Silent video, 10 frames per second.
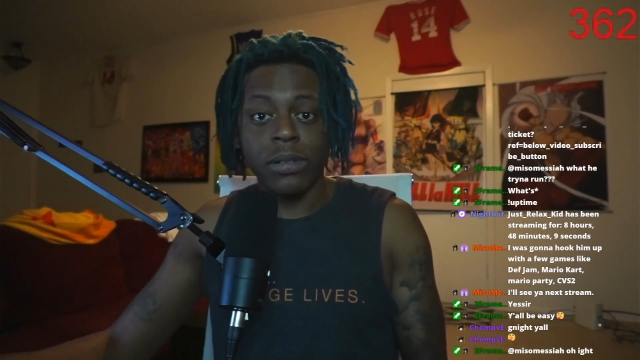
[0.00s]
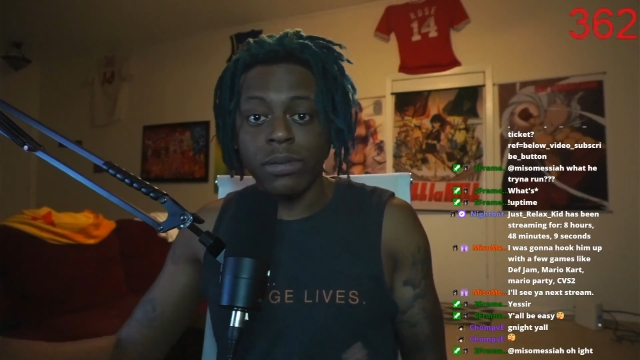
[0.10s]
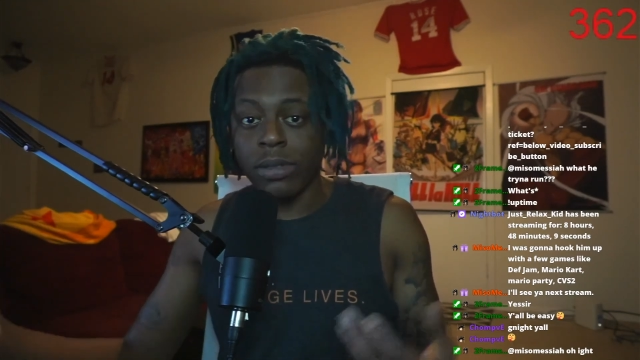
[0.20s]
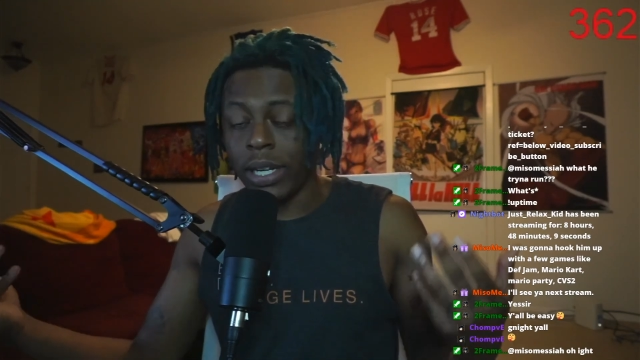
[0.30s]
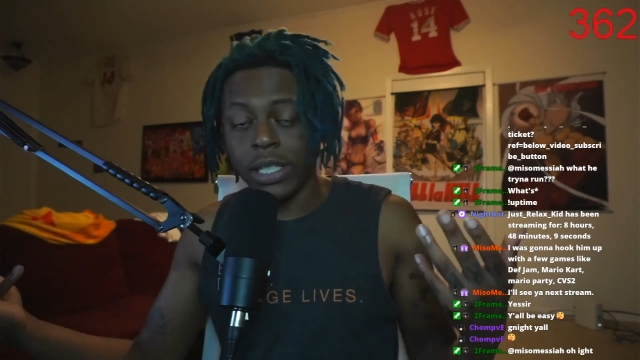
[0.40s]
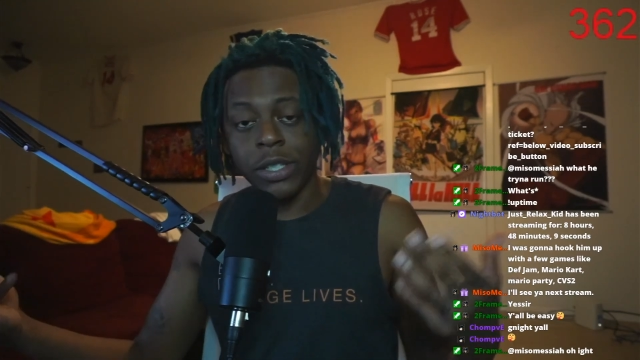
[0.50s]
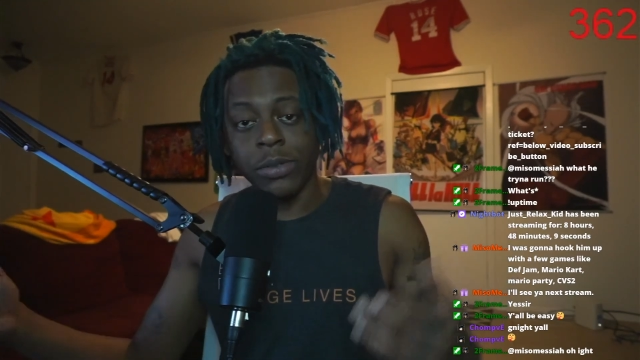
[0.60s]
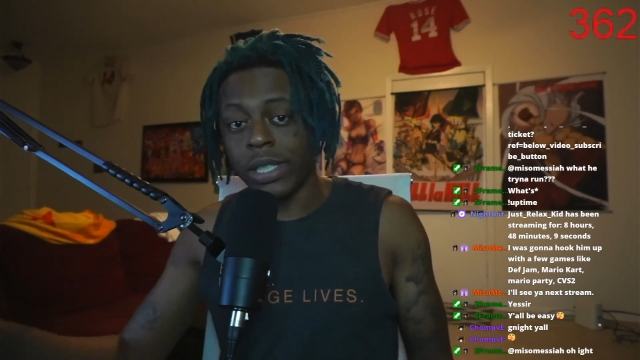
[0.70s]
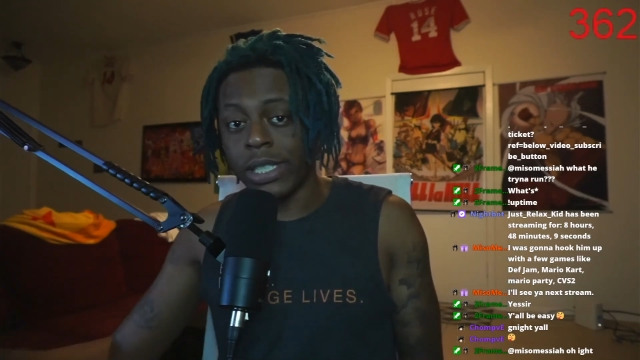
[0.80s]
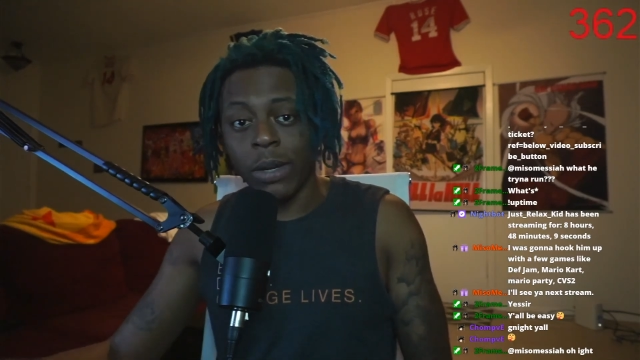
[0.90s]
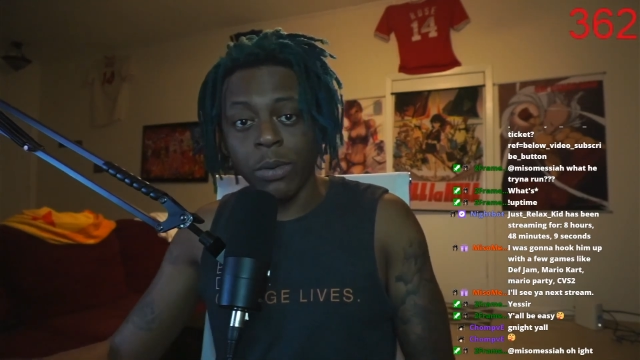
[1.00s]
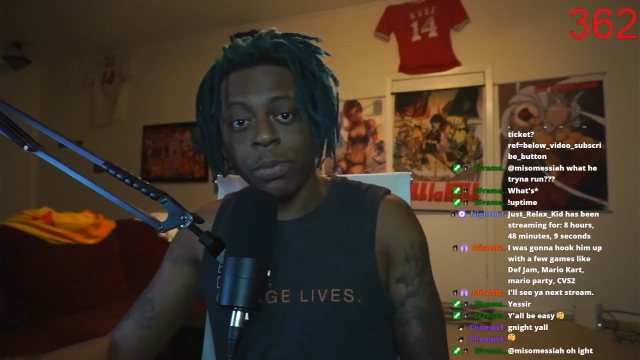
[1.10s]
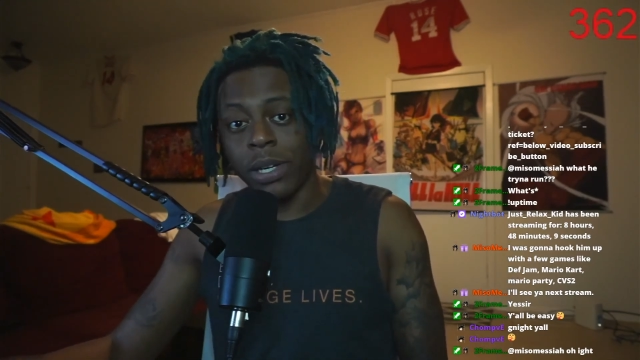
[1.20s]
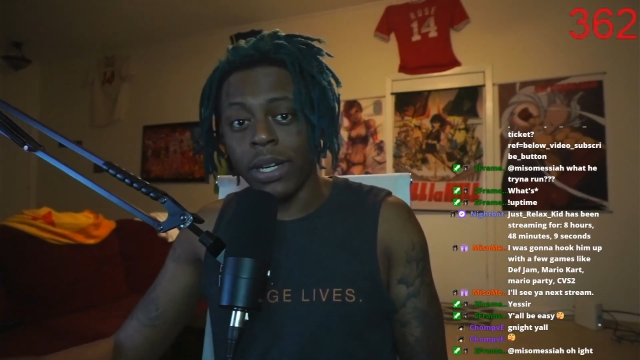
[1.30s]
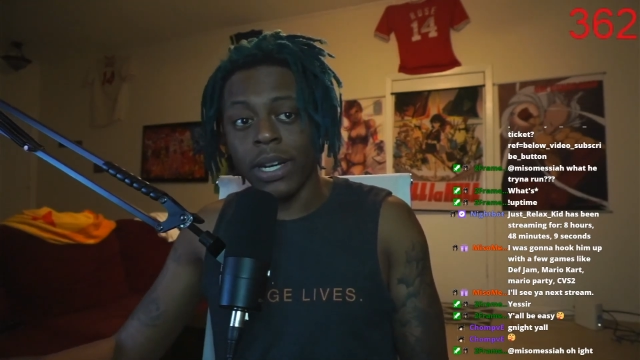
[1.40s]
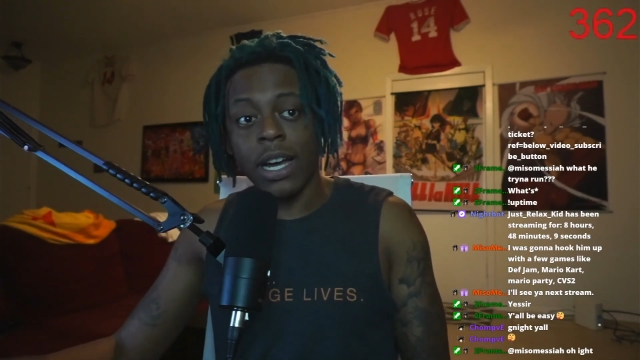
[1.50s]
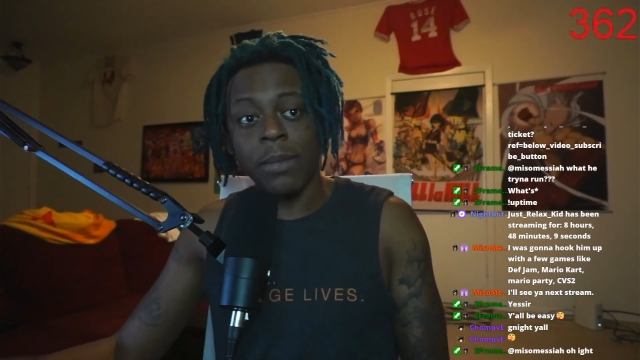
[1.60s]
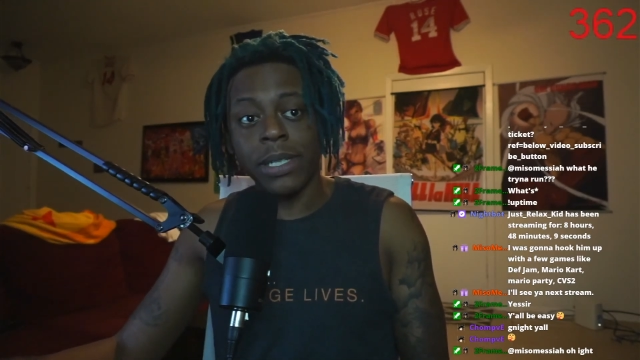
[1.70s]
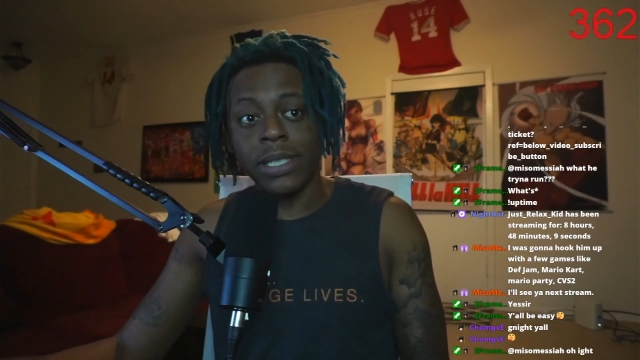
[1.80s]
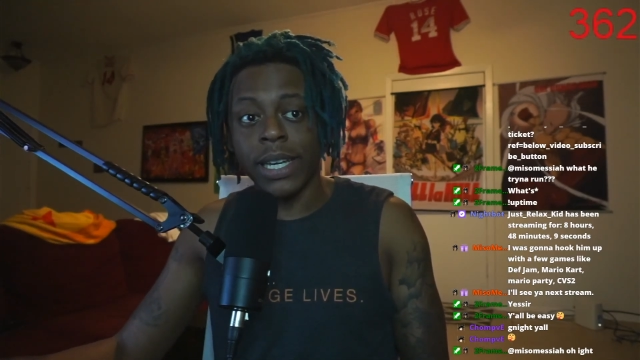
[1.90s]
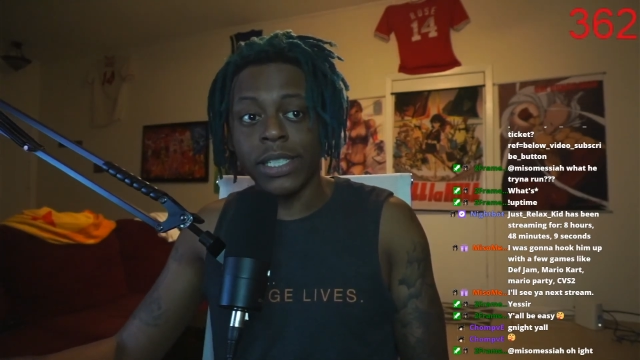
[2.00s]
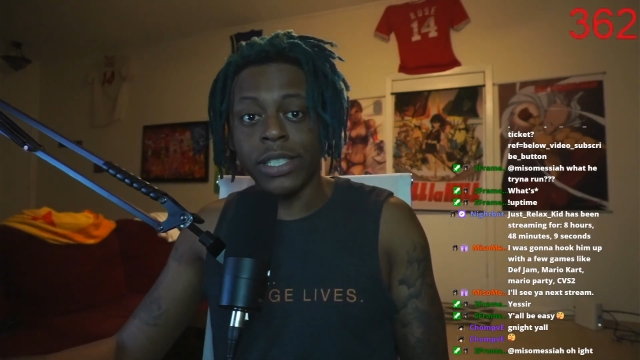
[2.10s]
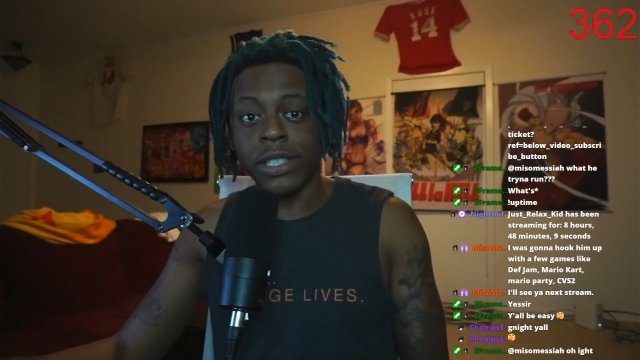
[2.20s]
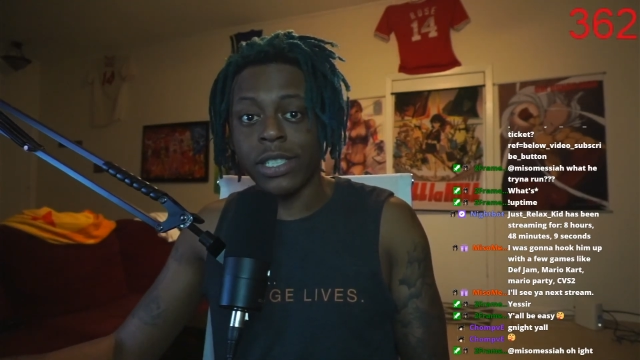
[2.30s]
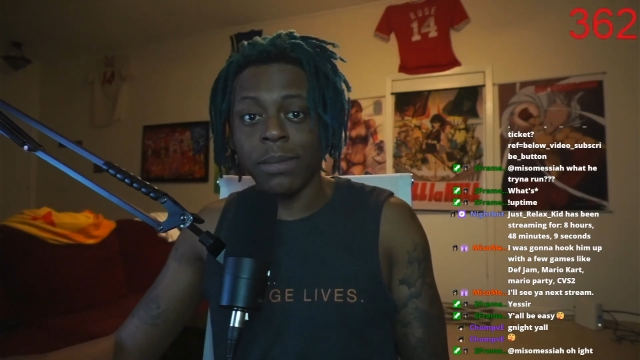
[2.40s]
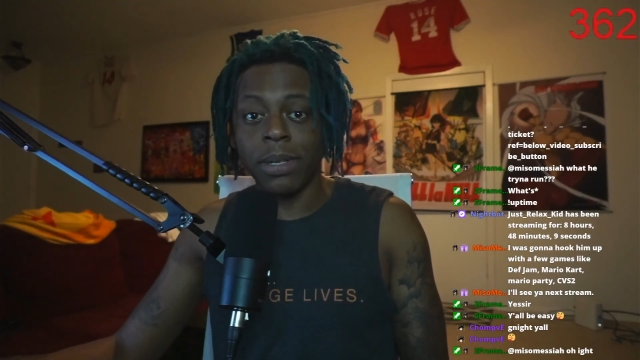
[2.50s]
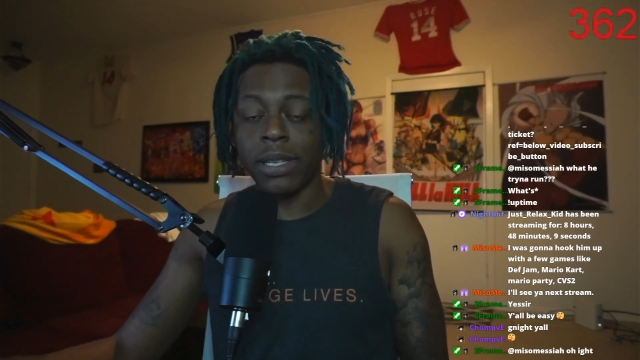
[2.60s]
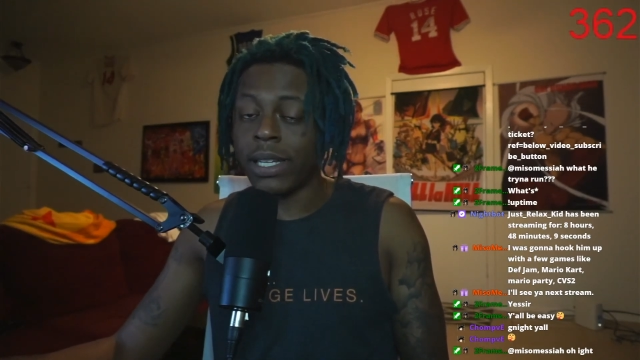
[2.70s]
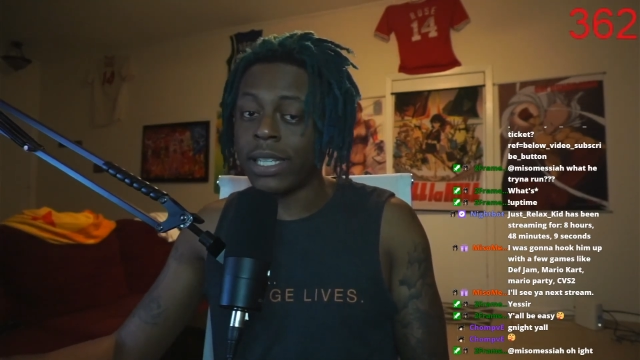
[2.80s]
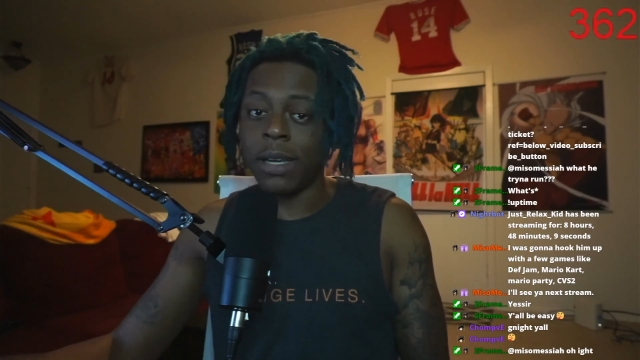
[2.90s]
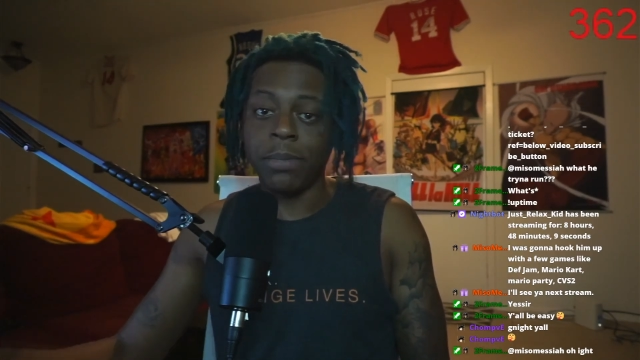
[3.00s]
any 2 cents y'all want to put in the comment section or something like that,